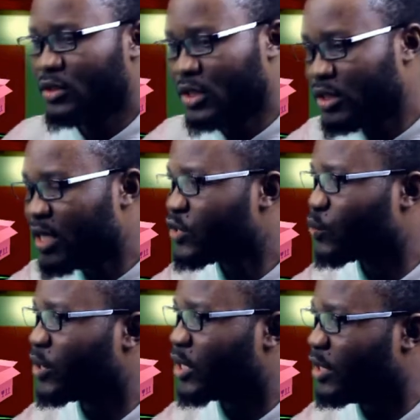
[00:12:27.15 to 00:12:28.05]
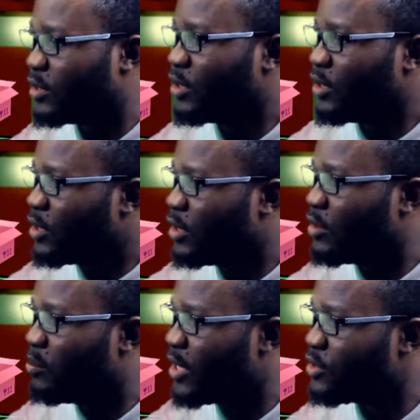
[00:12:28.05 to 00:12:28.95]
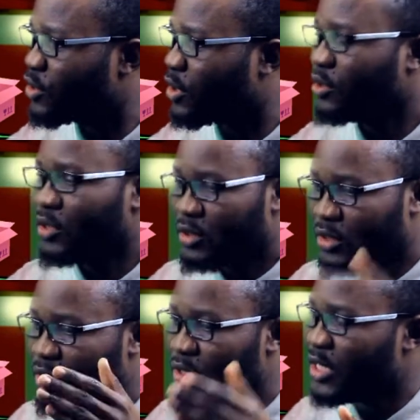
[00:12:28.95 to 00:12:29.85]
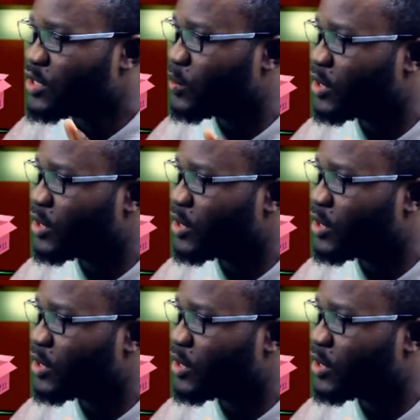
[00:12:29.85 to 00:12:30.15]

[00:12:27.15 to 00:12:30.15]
the next weekend in Benjo, the next